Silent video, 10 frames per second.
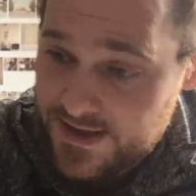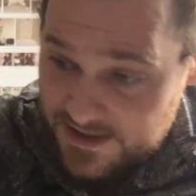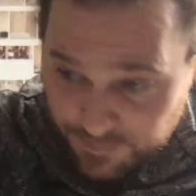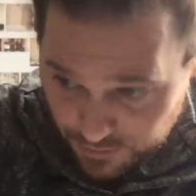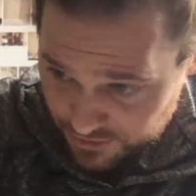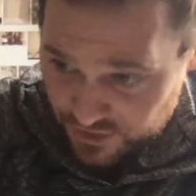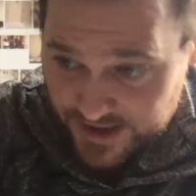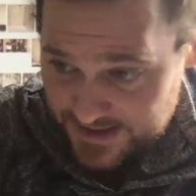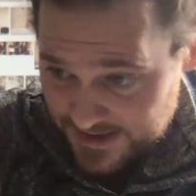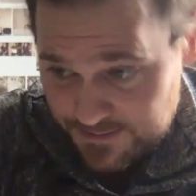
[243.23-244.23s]
honest
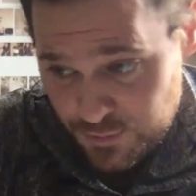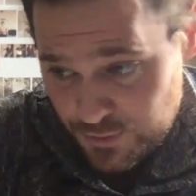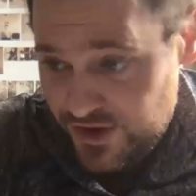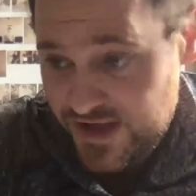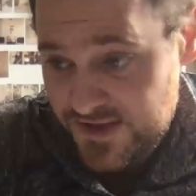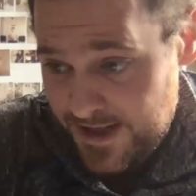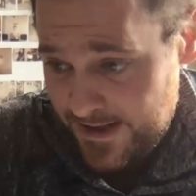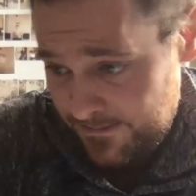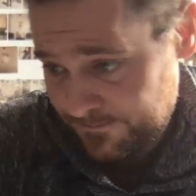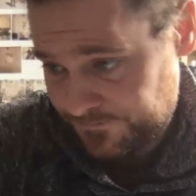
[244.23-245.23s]
portraits. It's portraits
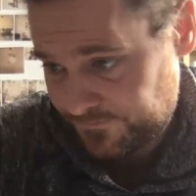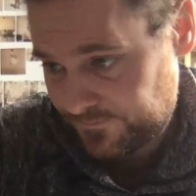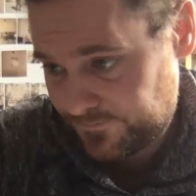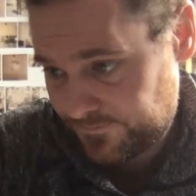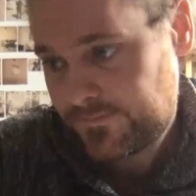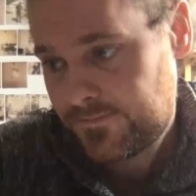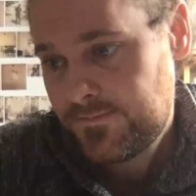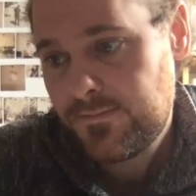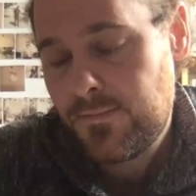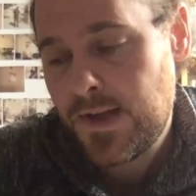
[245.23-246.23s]
mainly,
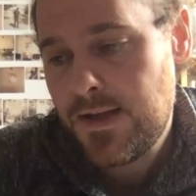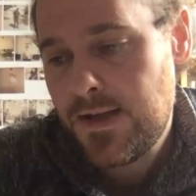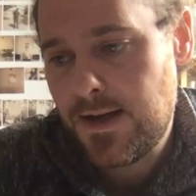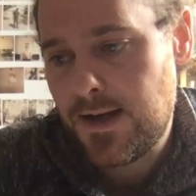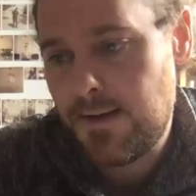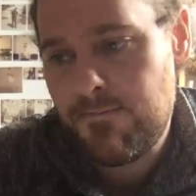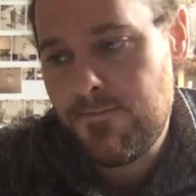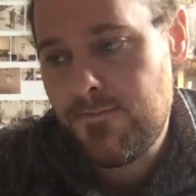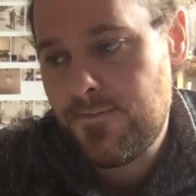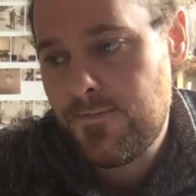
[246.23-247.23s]

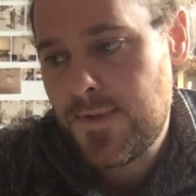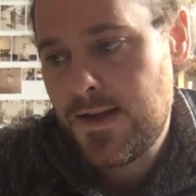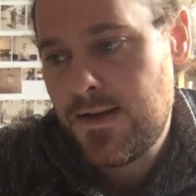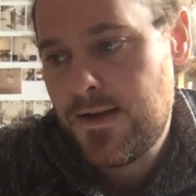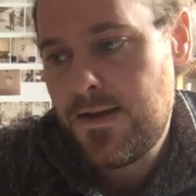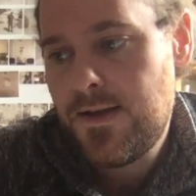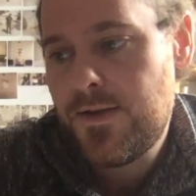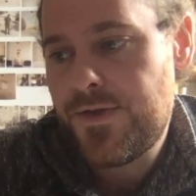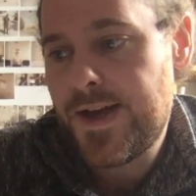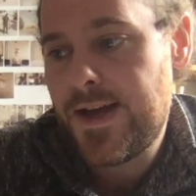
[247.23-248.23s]

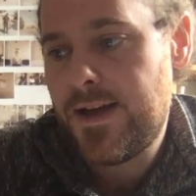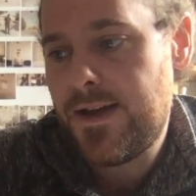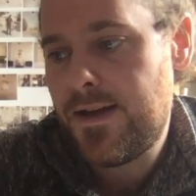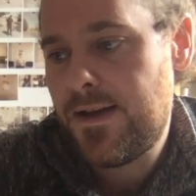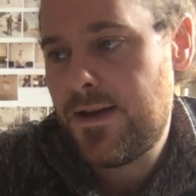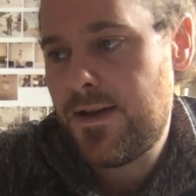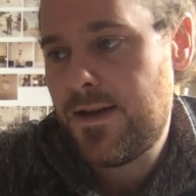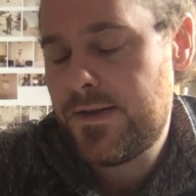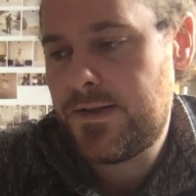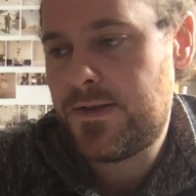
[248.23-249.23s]
that
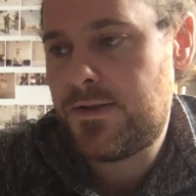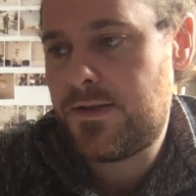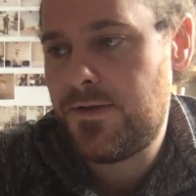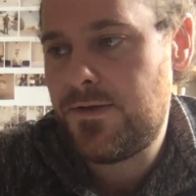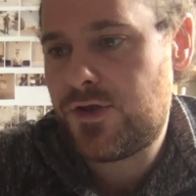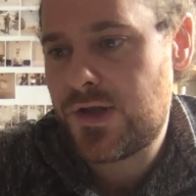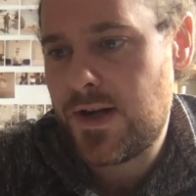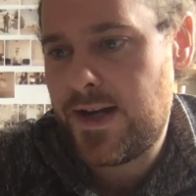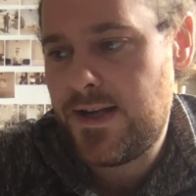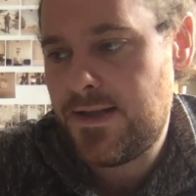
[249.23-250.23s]
don't
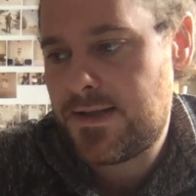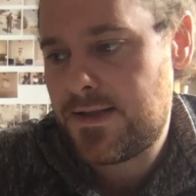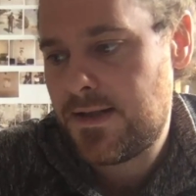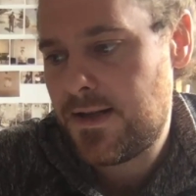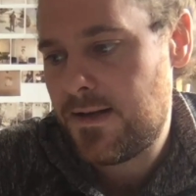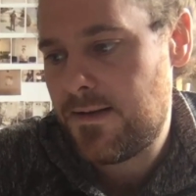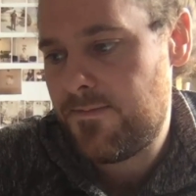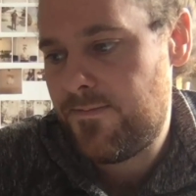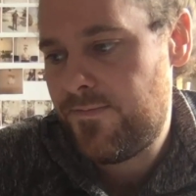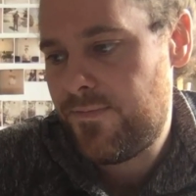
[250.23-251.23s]
try and a